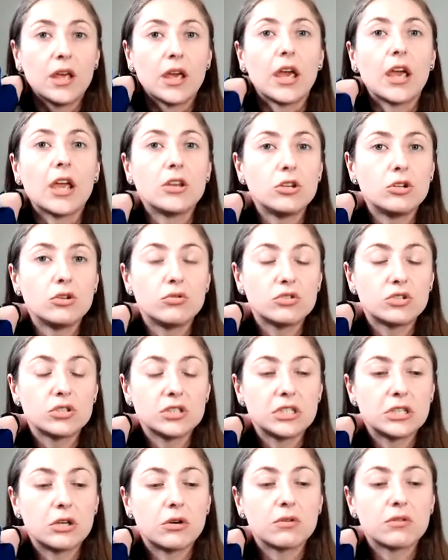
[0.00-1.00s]
And
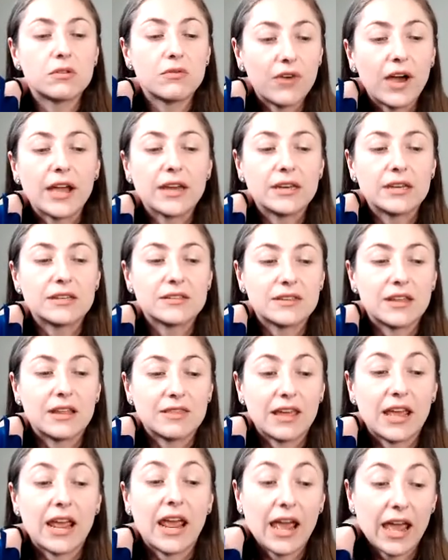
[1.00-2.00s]
usually those findings that
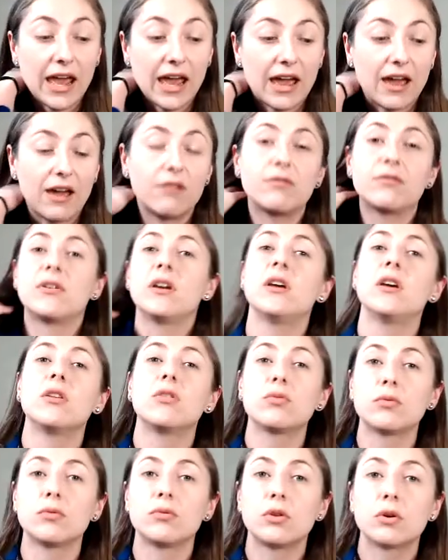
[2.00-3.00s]
they have
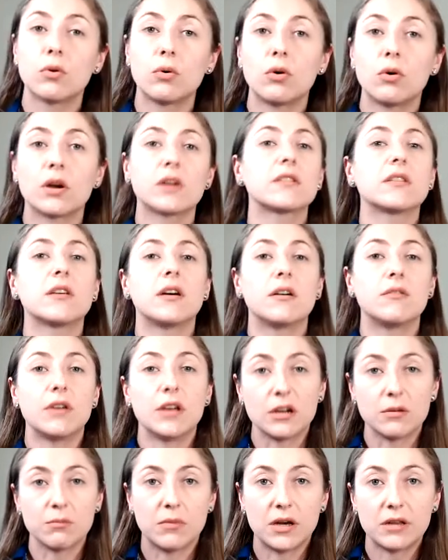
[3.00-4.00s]
through the course of
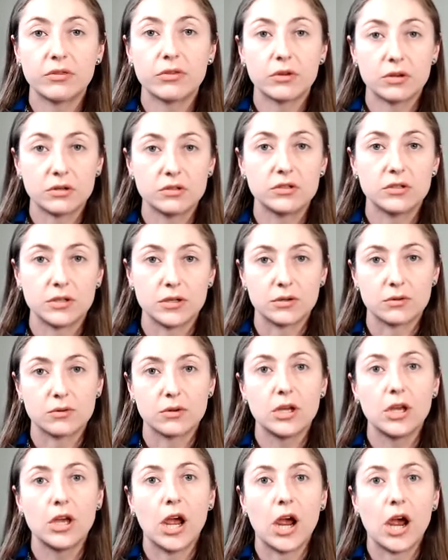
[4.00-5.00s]
a month or two
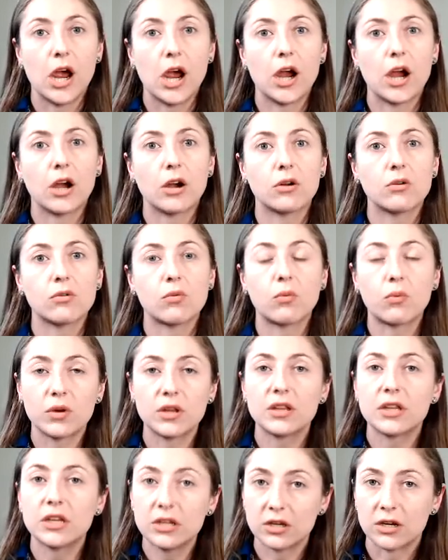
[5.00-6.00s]
are
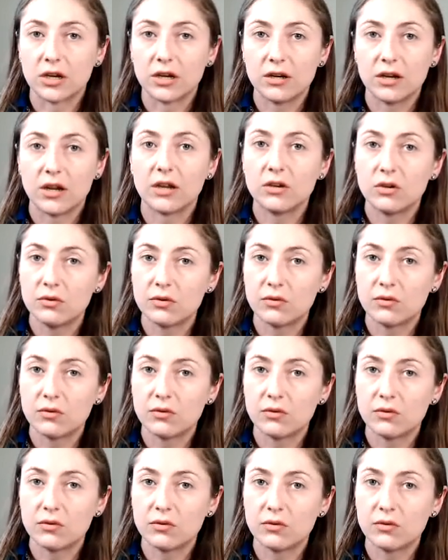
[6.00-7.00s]
really good and
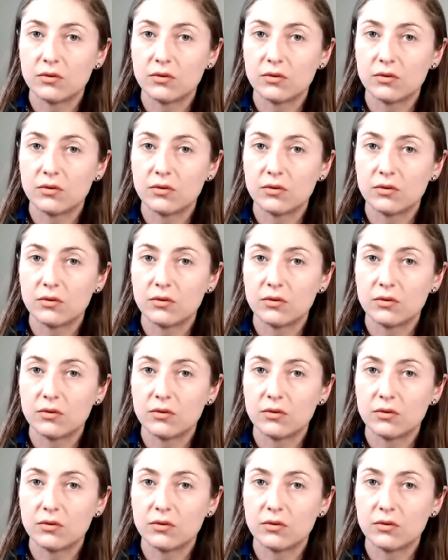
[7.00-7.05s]
useful.